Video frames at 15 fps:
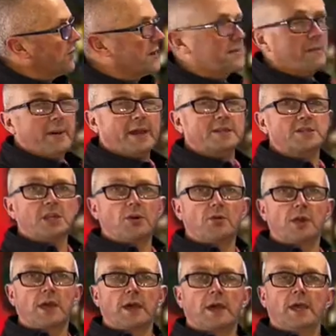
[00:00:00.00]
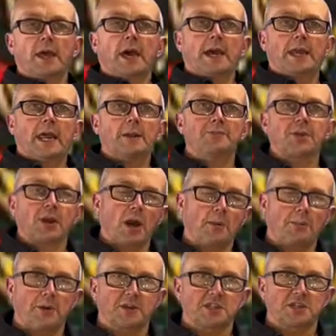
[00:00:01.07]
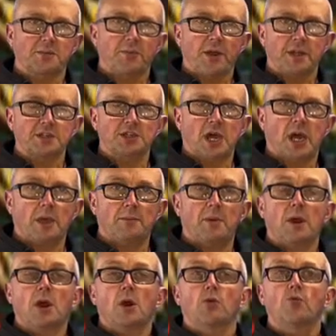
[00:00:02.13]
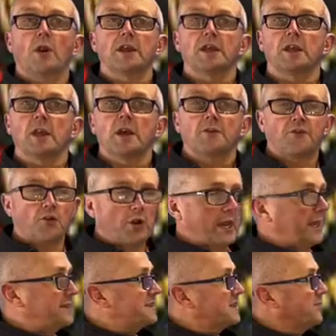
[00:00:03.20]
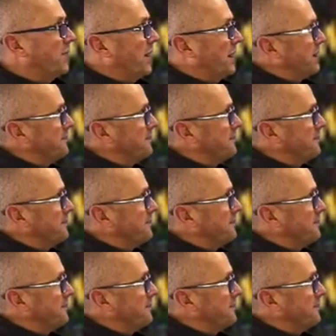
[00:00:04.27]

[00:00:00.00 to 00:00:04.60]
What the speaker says: the bacteria and help the compost to break time, ready for late spring.